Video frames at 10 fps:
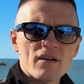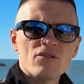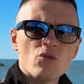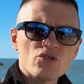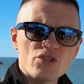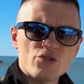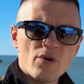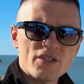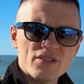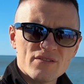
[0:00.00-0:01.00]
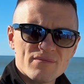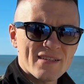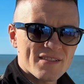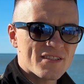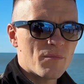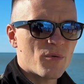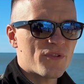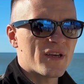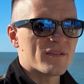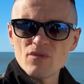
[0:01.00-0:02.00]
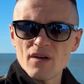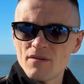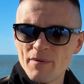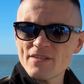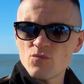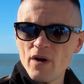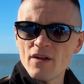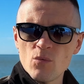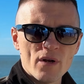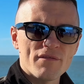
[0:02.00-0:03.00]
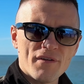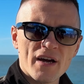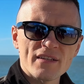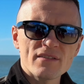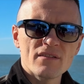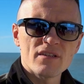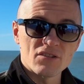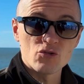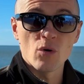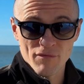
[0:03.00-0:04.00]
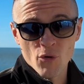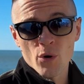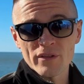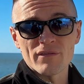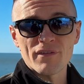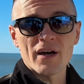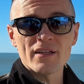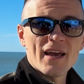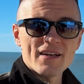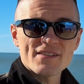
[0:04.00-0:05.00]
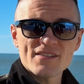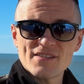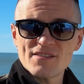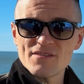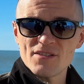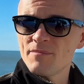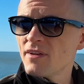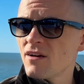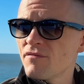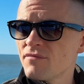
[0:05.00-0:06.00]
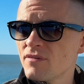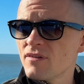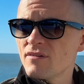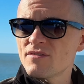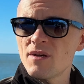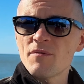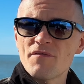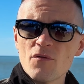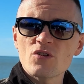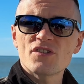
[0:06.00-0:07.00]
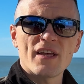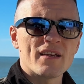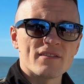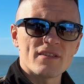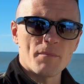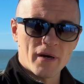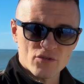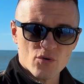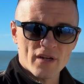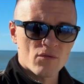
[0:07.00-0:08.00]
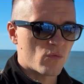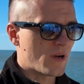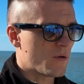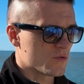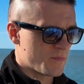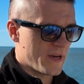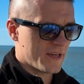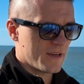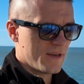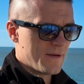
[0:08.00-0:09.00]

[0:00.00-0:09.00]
in those situations. That's the simple thing. The best way to win a fight is to avoid the fight. And this is some of the first things that my trainer, when I was back,